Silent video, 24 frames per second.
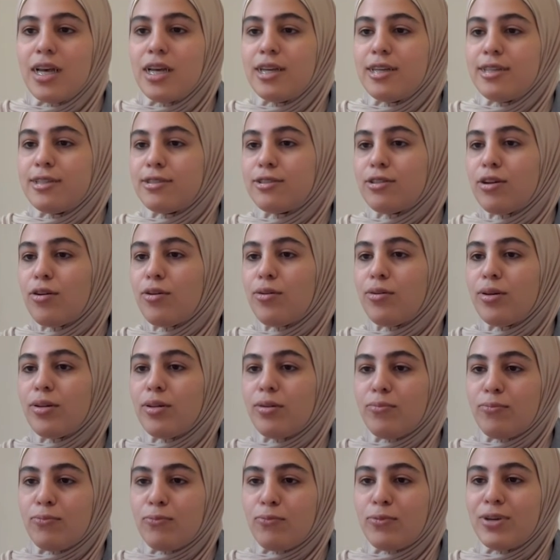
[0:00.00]
So
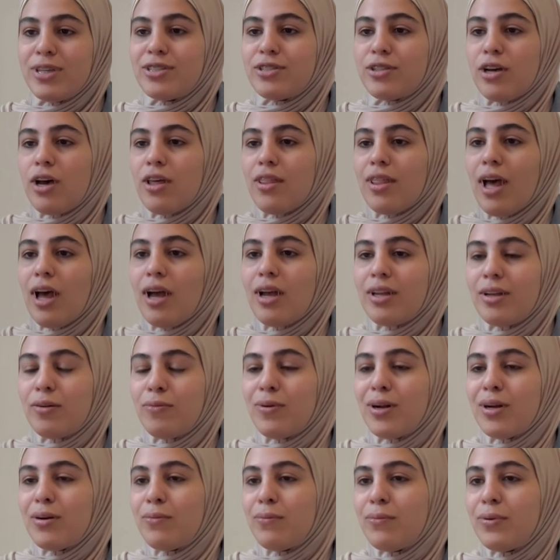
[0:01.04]
we saw that
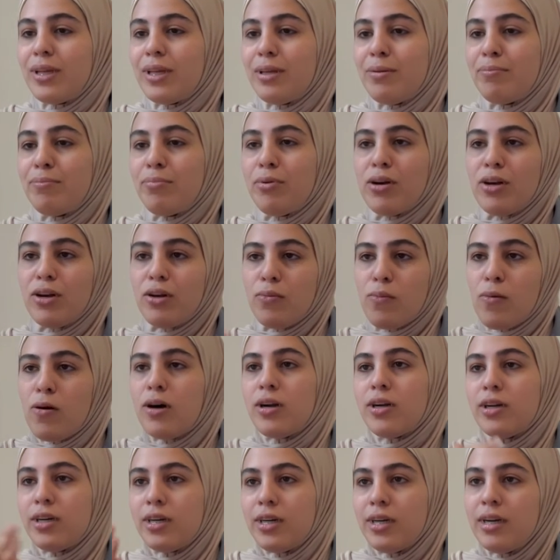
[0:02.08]
when we boil
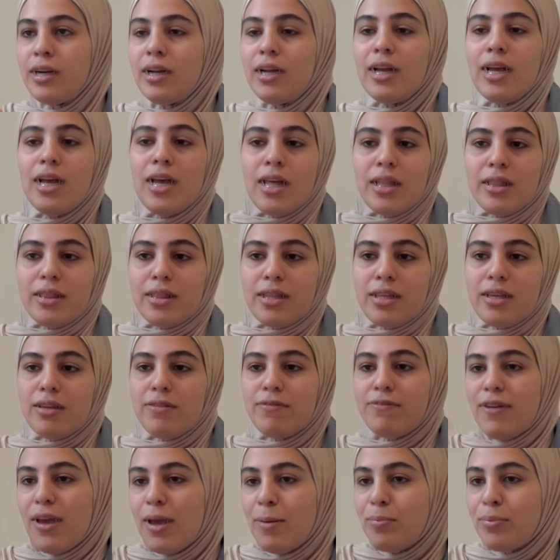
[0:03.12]
water, the
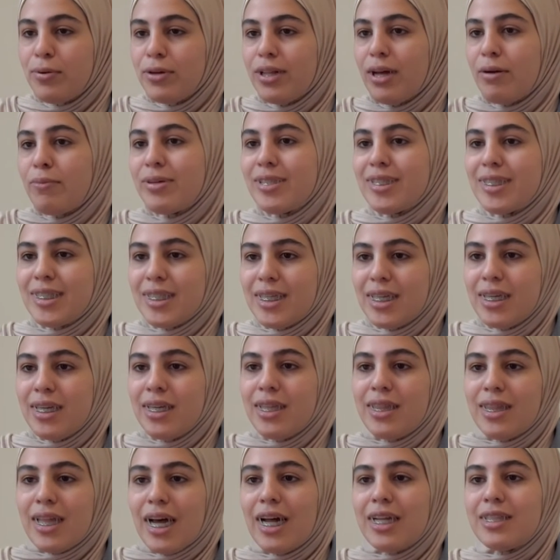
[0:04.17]
vapor that we
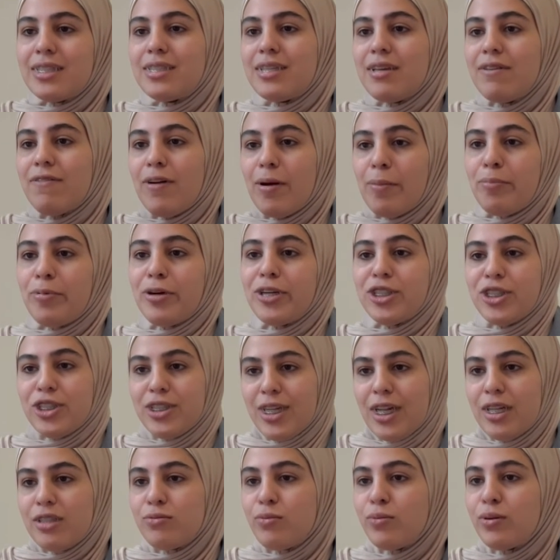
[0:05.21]
see, that's evaporation.
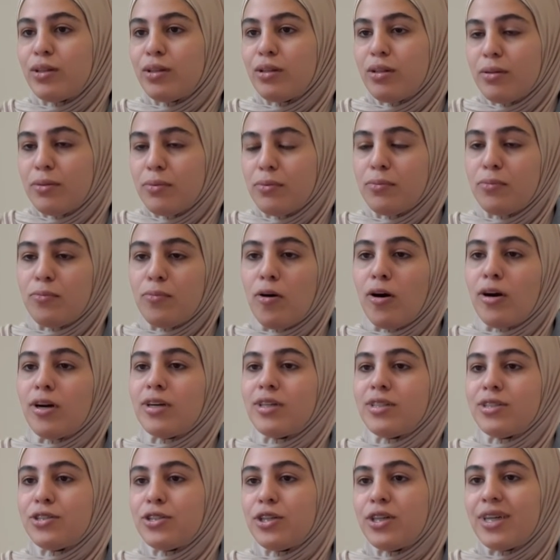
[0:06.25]
That's when the water
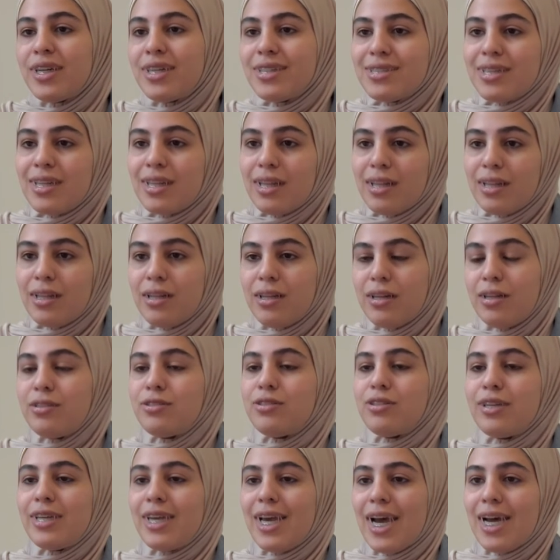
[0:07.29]
is turning
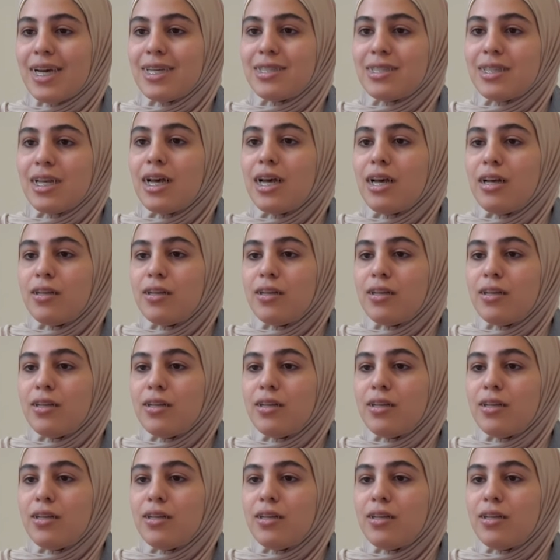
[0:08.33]
into gas.